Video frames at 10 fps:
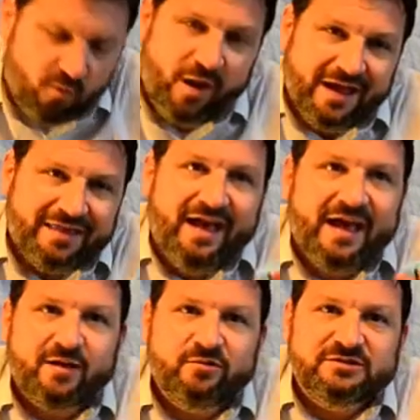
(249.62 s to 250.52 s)
Why the
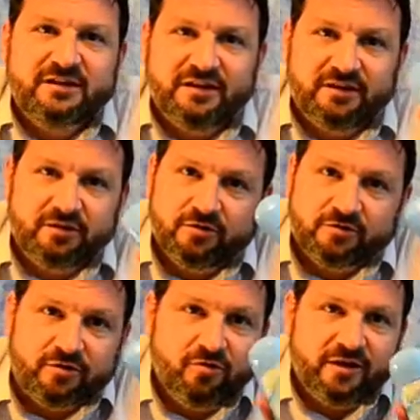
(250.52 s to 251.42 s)
heck would you need
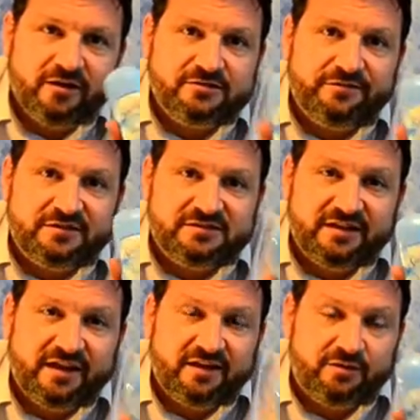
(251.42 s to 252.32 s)
deodorant? Who cares if you
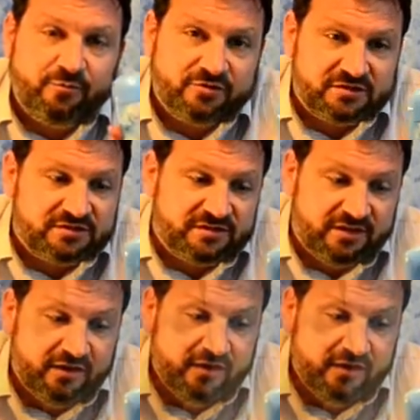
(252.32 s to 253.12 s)
stink in an emergency?